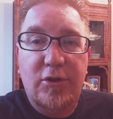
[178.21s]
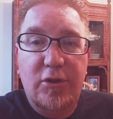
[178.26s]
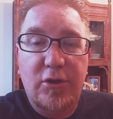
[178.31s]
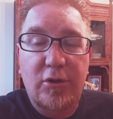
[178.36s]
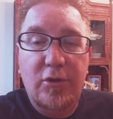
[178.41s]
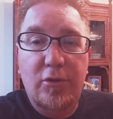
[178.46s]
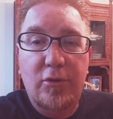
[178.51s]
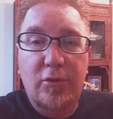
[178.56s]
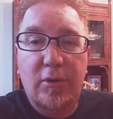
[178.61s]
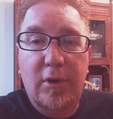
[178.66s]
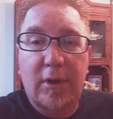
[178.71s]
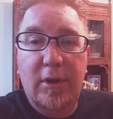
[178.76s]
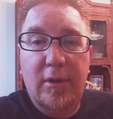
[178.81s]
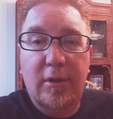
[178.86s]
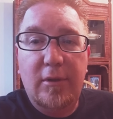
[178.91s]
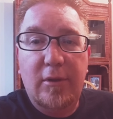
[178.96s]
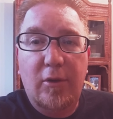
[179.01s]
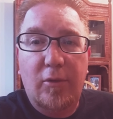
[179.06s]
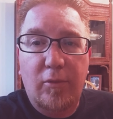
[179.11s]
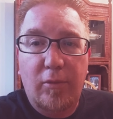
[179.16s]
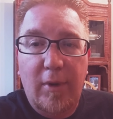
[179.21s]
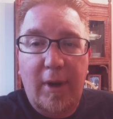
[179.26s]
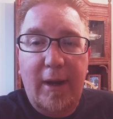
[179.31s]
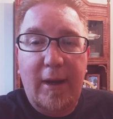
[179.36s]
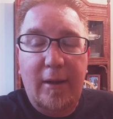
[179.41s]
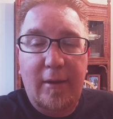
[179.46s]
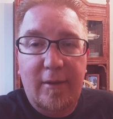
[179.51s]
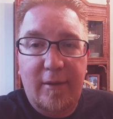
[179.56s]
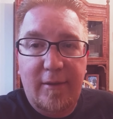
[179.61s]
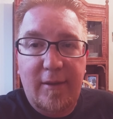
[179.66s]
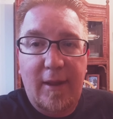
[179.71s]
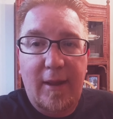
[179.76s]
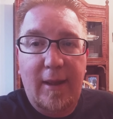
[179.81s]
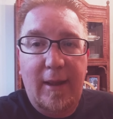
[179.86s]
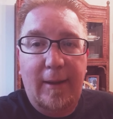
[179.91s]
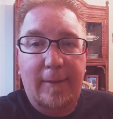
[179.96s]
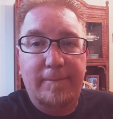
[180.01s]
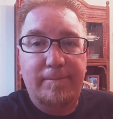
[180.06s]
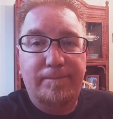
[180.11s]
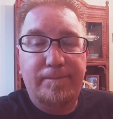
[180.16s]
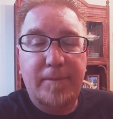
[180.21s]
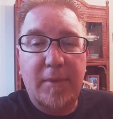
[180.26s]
do the right thing?